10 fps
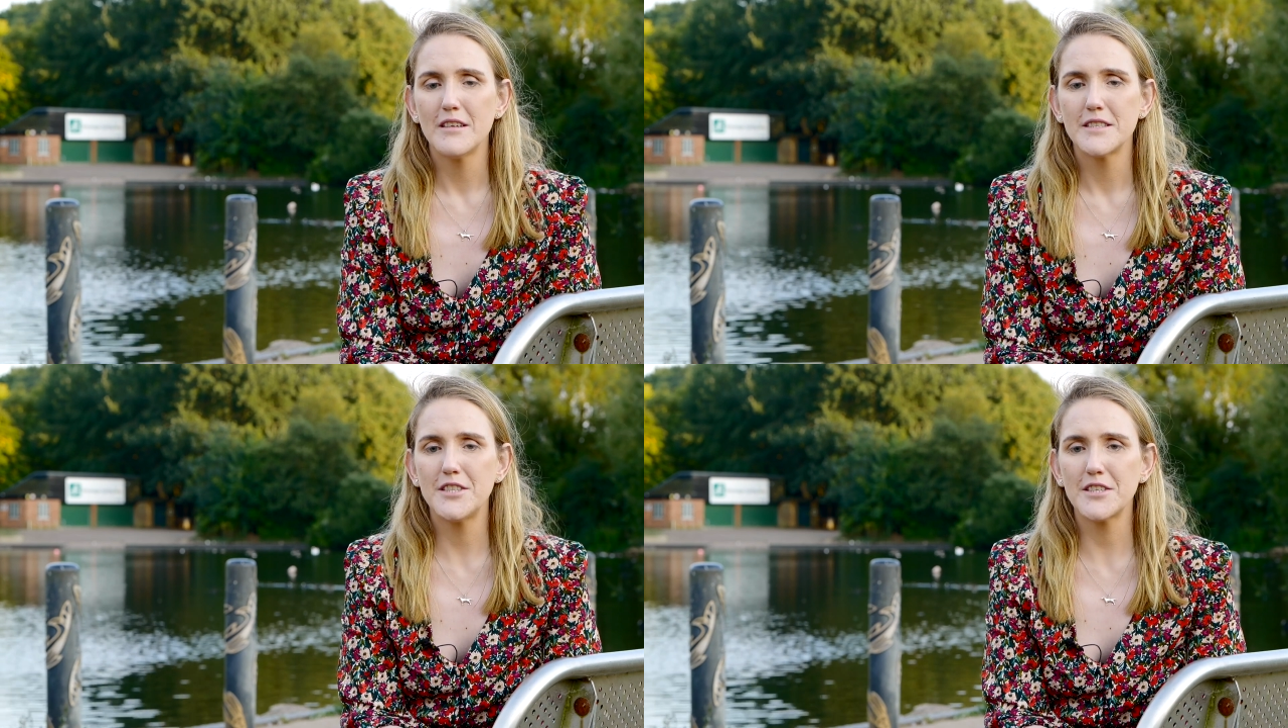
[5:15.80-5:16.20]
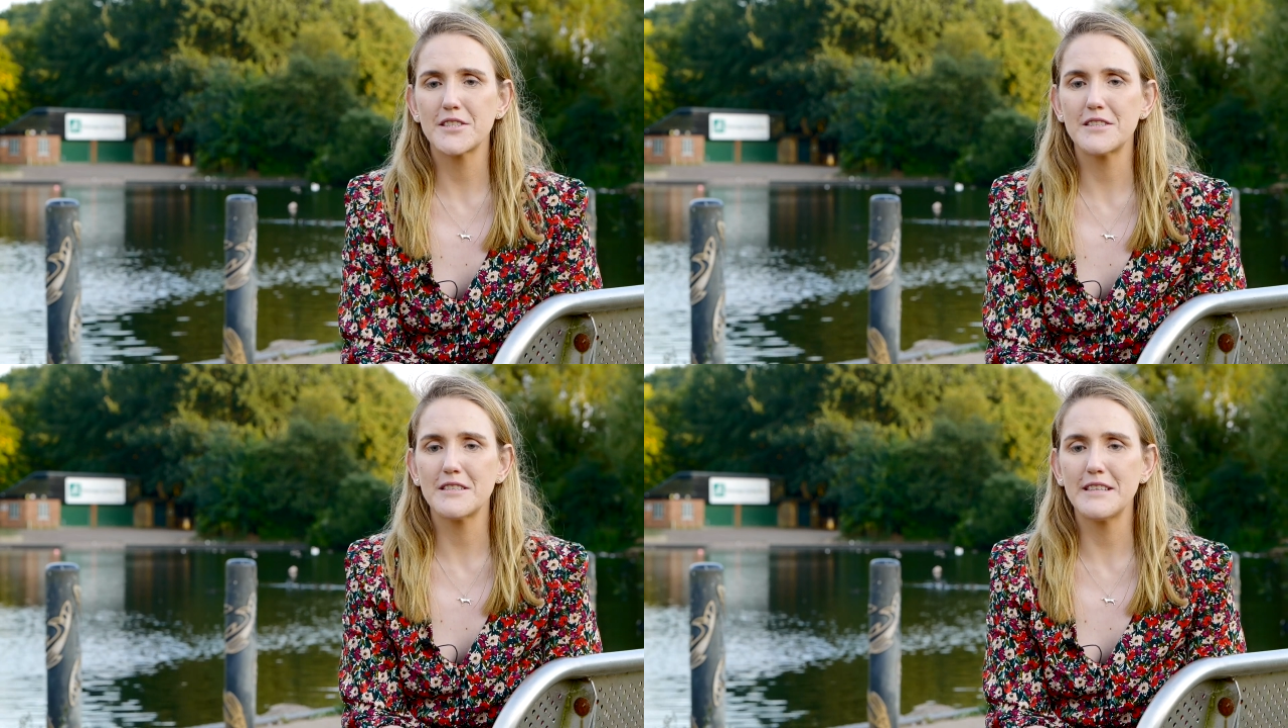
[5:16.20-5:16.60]

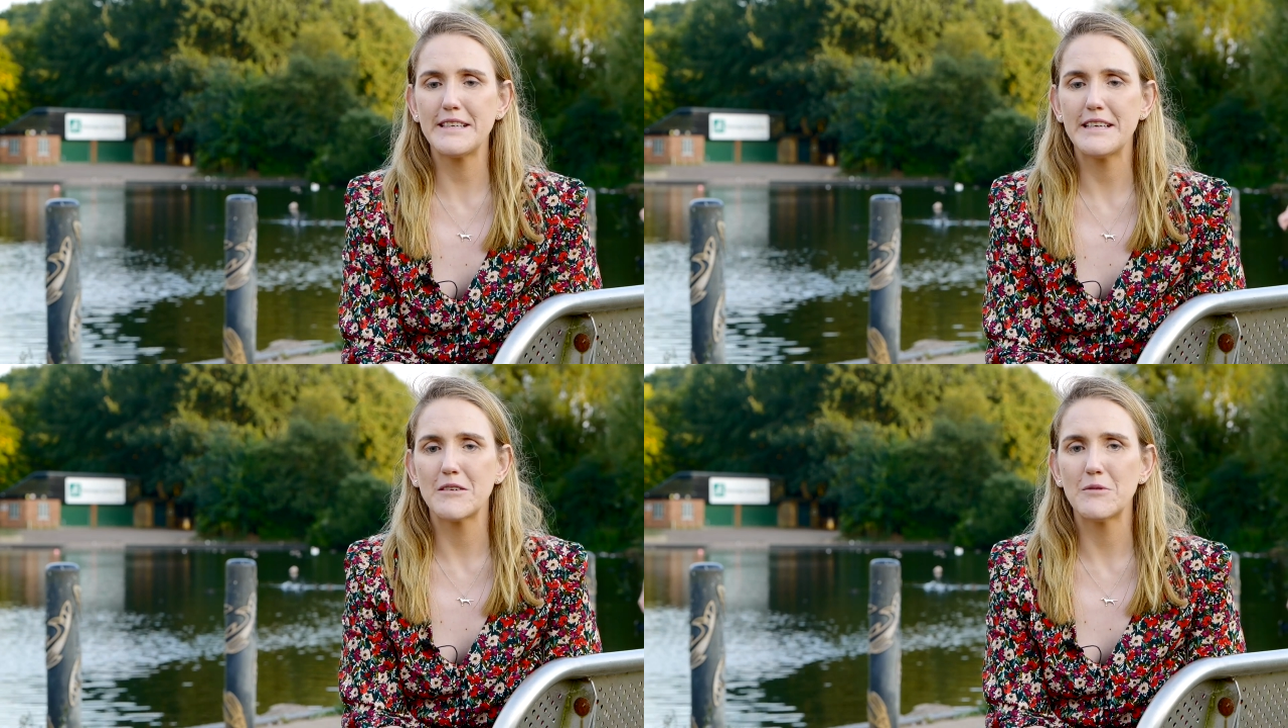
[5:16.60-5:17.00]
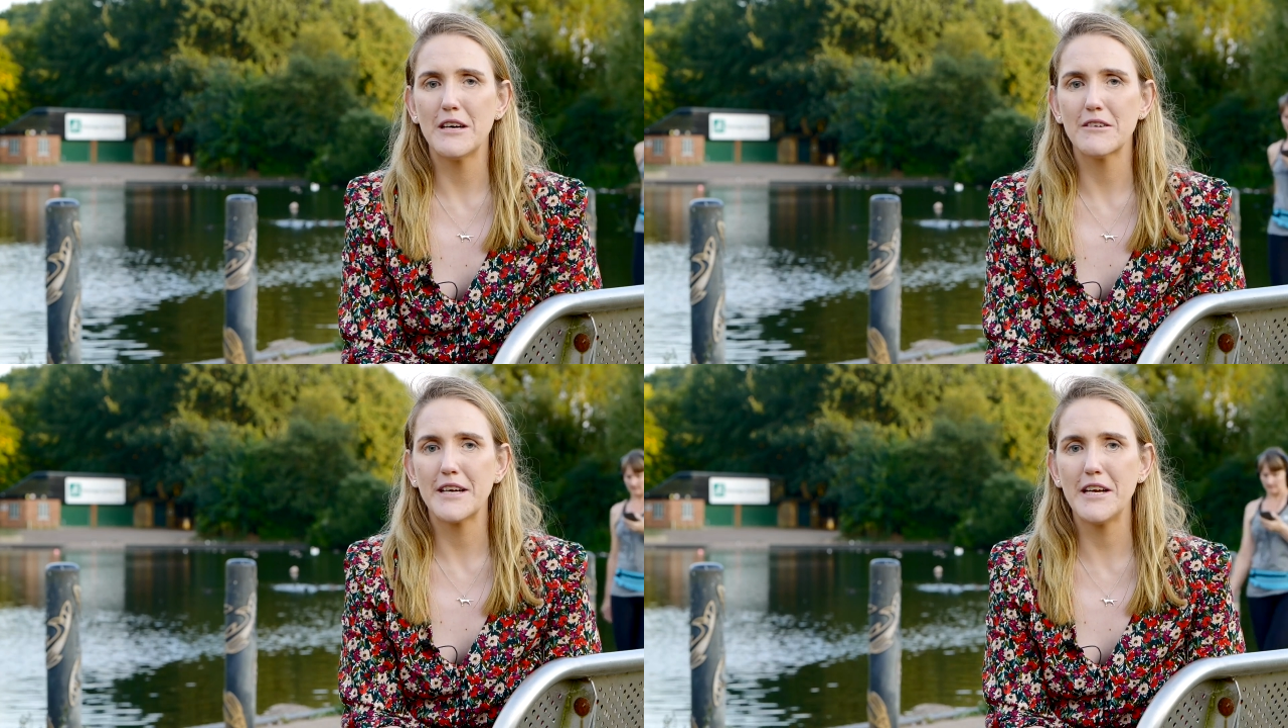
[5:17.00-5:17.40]
just thinking,
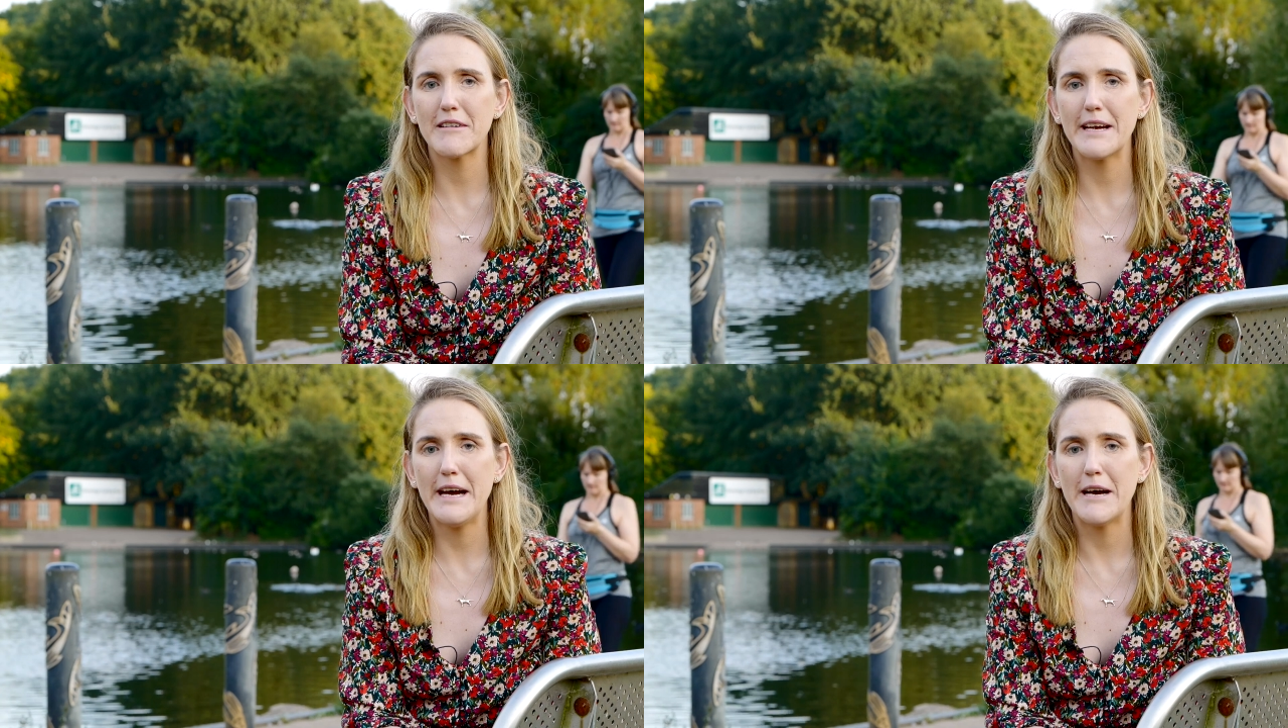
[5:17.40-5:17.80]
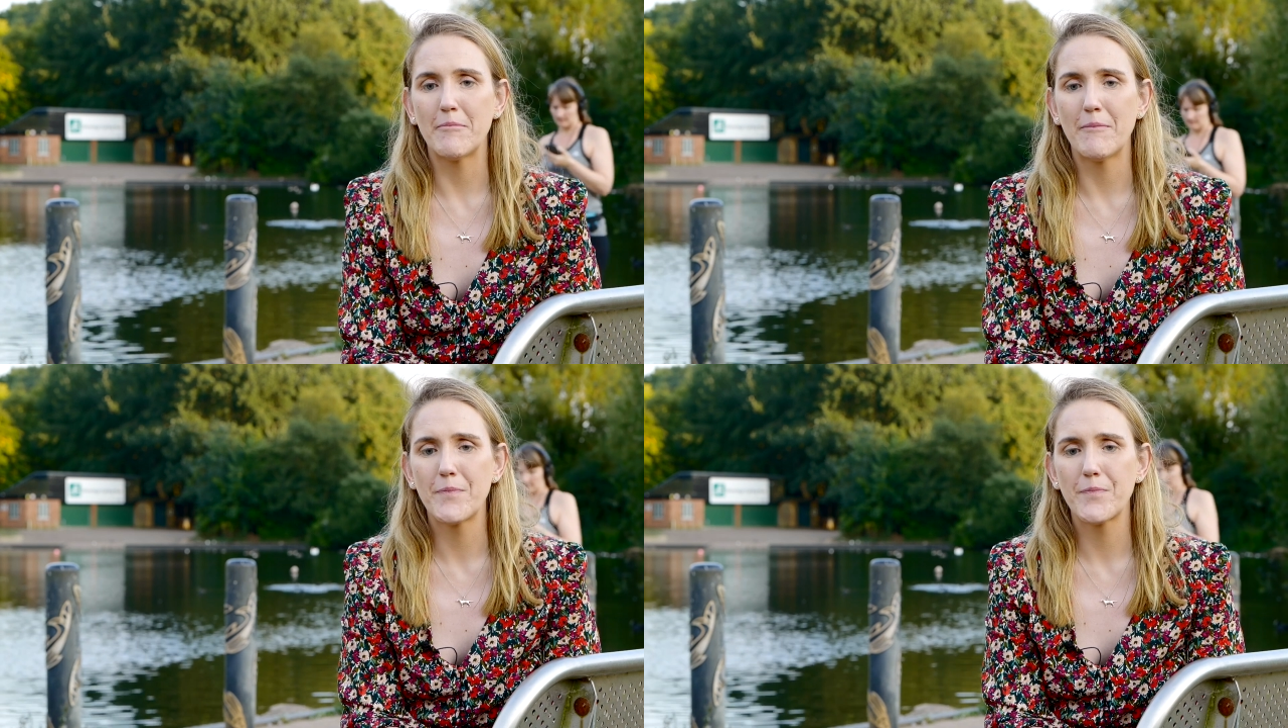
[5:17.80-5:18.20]
well, here I am.